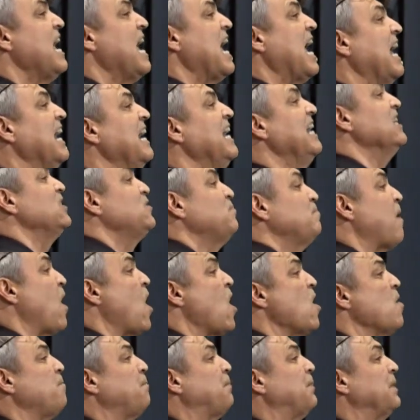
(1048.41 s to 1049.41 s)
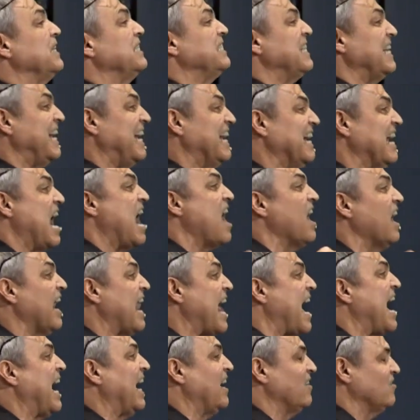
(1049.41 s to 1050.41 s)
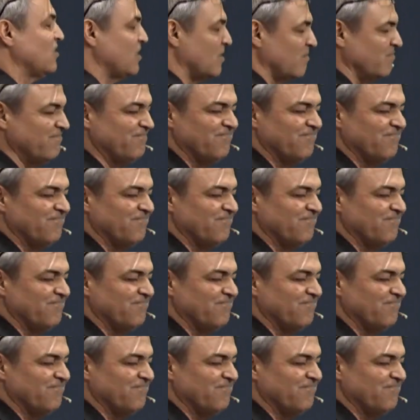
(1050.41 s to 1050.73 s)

and his purpose in our lives.